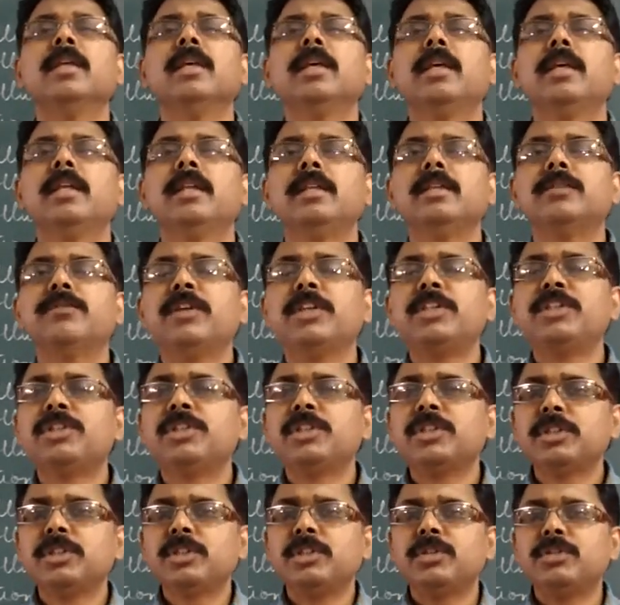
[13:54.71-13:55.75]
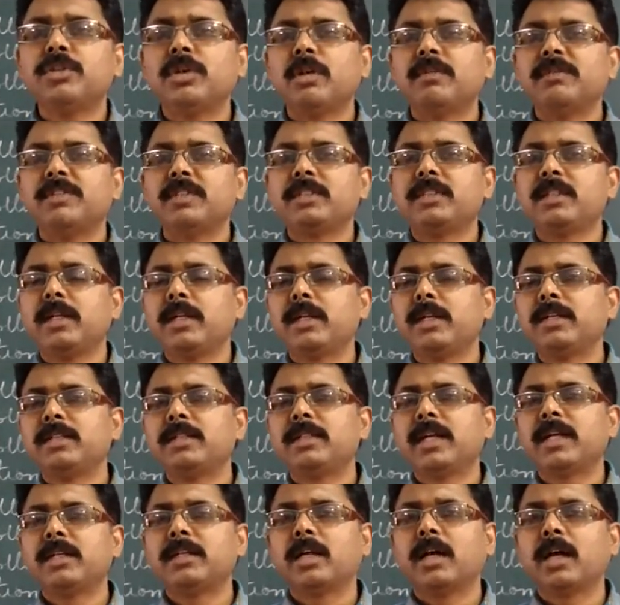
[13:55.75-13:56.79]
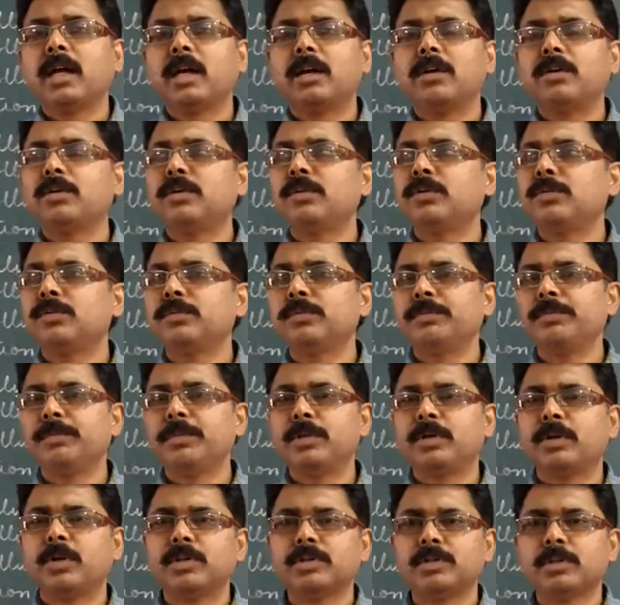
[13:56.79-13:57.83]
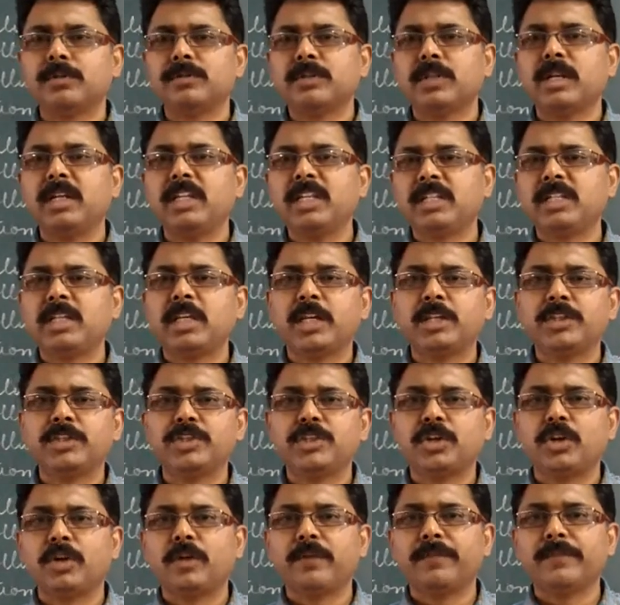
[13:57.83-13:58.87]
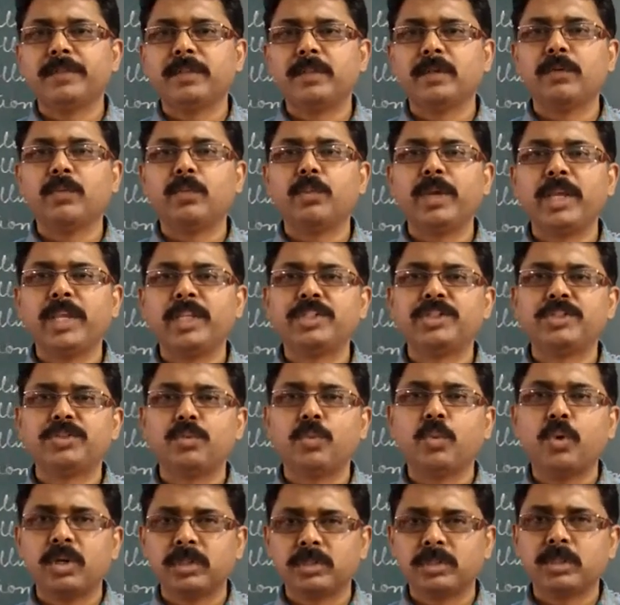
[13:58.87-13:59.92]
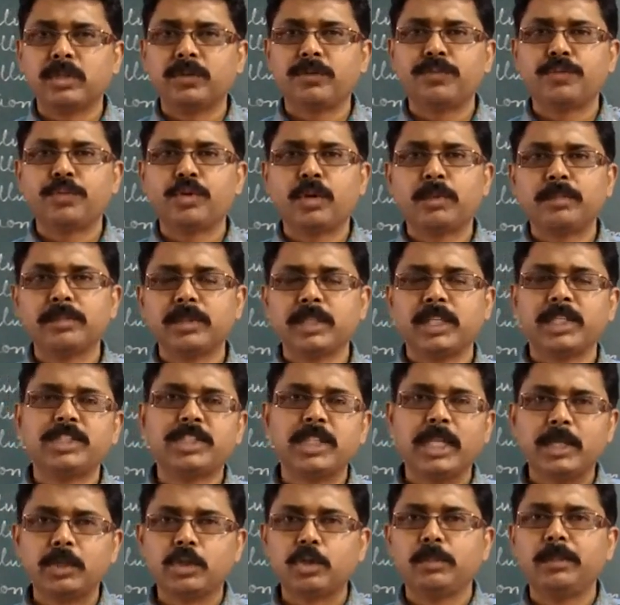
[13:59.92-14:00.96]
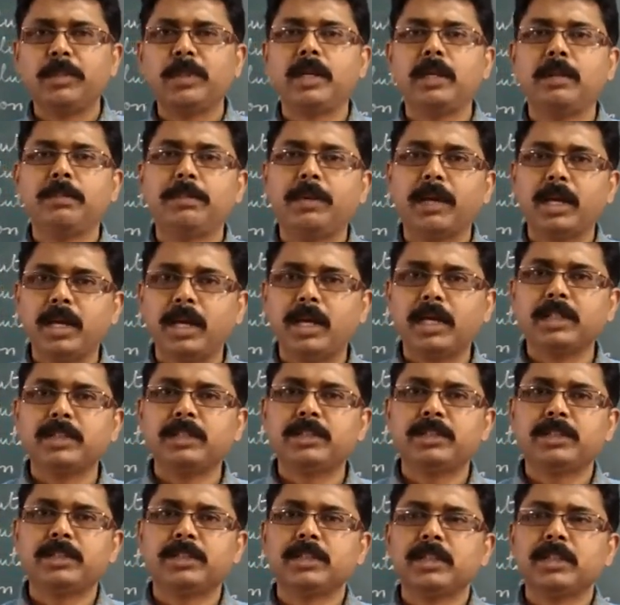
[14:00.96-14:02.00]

in which you have studied that how, because of the leakage of the waste water from the Chernobyl plant,